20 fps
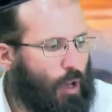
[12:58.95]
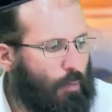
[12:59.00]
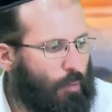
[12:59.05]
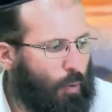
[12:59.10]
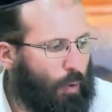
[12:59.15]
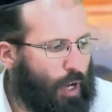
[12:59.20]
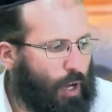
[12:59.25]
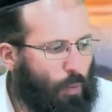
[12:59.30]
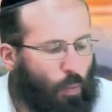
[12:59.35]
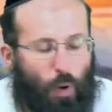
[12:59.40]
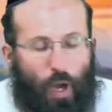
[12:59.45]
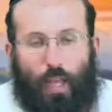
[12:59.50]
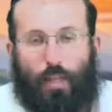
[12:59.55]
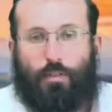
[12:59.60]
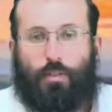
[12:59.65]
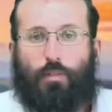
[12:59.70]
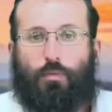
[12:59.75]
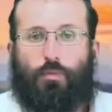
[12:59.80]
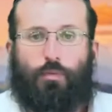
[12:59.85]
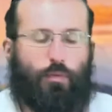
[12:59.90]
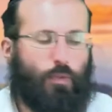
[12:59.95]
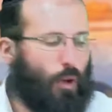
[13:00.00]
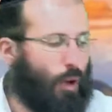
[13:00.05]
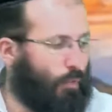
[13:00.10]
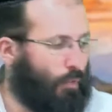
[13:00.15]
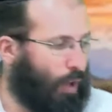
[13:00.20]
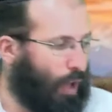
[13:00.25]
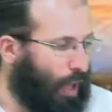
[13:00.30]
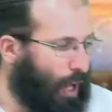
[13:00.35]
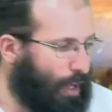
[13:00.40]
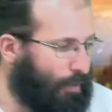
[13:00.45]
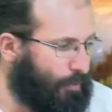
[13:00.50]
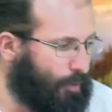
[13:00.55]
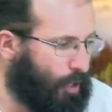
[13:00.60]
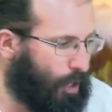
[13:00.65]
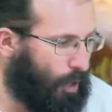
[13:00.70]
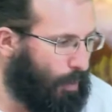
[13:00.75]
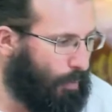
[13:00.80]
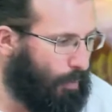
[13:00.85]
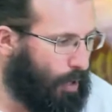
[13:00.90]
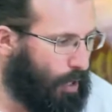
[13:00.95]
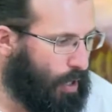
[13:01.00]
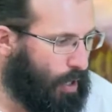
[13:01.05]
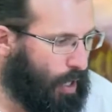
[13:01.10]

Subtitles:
but when the waves of life come,